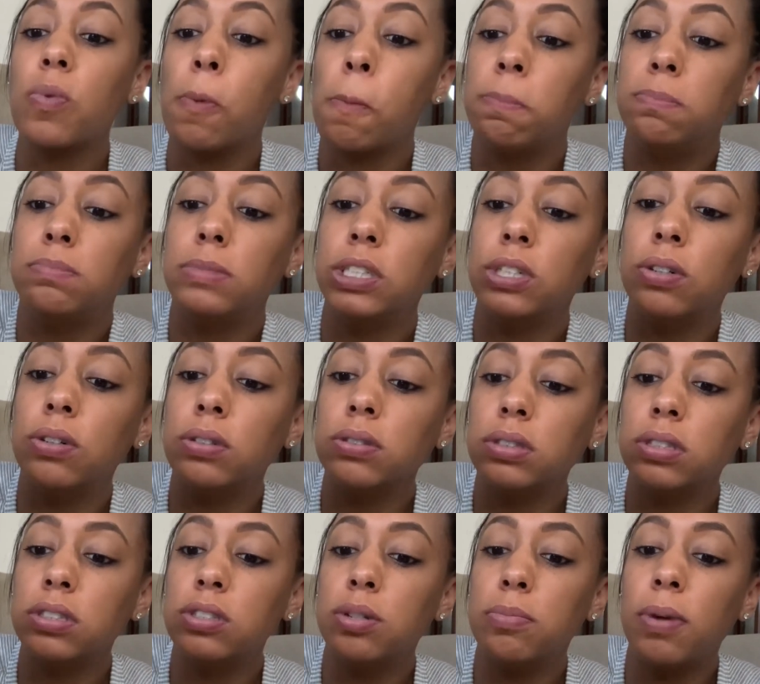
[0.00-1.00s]
two
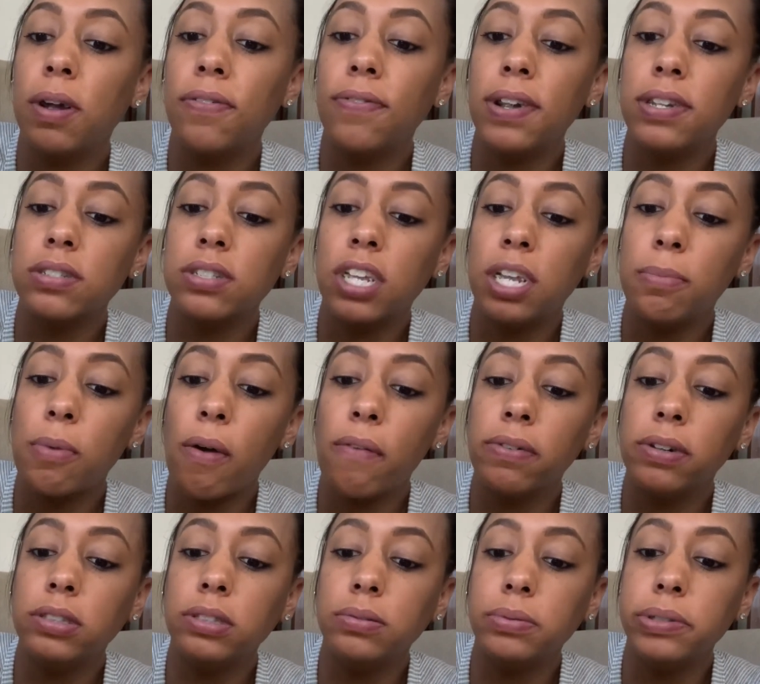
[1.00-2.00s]
of my friends came over
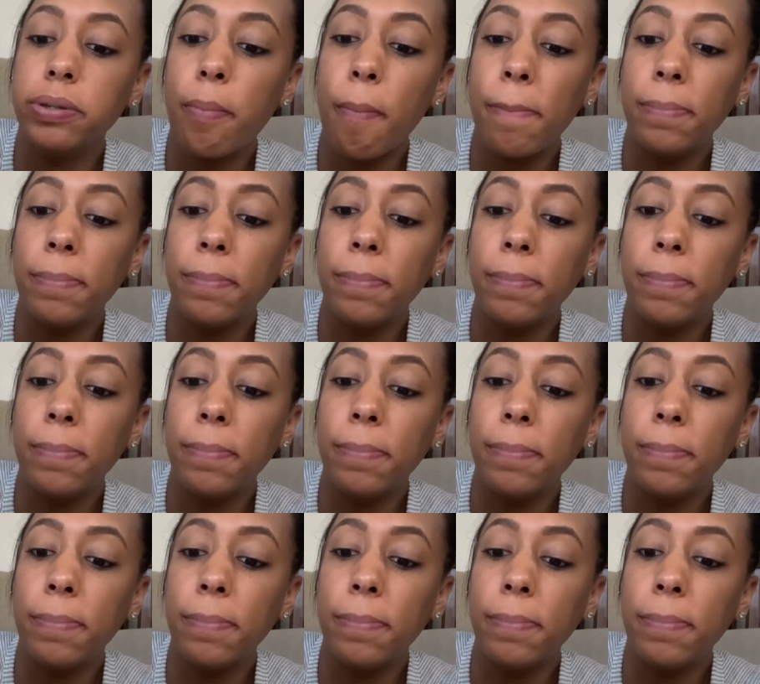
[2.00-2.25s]
and we